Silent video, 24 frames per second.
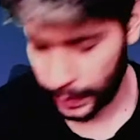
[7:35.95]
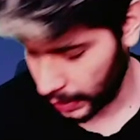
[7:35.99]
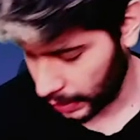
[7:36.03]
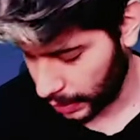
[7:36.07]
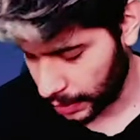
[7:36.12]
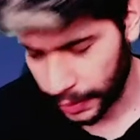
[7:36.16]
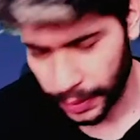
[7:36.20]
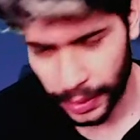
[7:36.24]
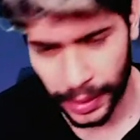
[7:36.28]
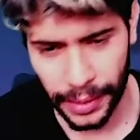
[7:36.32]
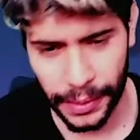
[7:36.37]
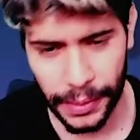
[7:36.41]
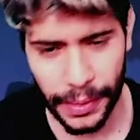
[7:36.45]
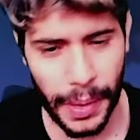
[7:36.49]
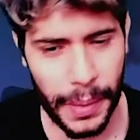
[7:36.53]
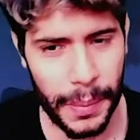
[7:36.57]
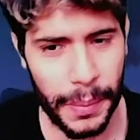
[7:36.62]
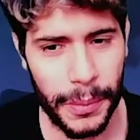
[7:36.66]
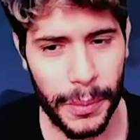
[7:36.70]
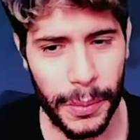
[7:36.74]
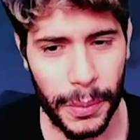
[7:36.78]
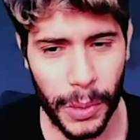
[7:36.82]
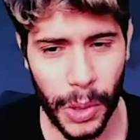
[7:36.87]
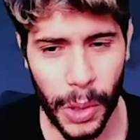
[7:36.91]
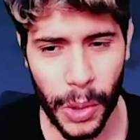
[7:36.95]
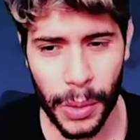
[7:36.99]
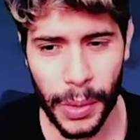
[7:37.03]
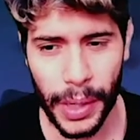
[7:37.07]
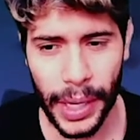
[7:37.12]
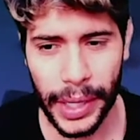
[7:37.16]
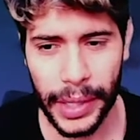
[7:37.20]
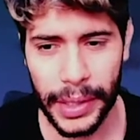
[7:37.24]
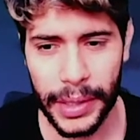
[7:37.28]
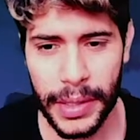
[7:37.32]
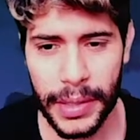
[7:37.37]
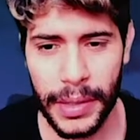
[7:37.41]
if I'm
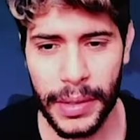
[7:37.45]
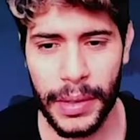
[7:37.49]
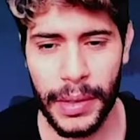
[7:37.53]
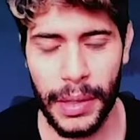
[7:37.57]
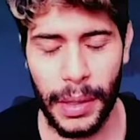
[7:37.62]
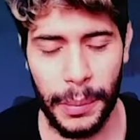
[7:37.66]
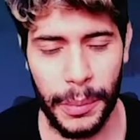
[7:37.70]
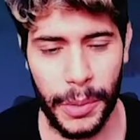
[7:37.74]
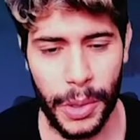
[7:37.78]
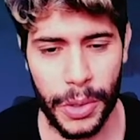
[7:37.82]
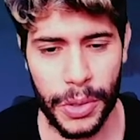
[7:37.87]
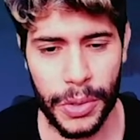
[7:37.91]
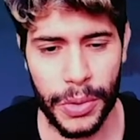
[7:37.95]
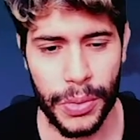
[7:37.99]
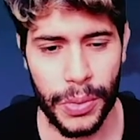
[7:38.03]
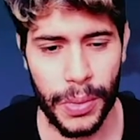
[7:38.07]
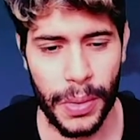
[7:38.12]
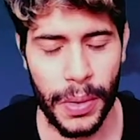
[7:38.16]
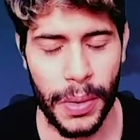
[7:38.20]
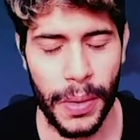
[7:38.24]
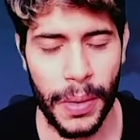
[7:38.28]
correct. I'm not sure.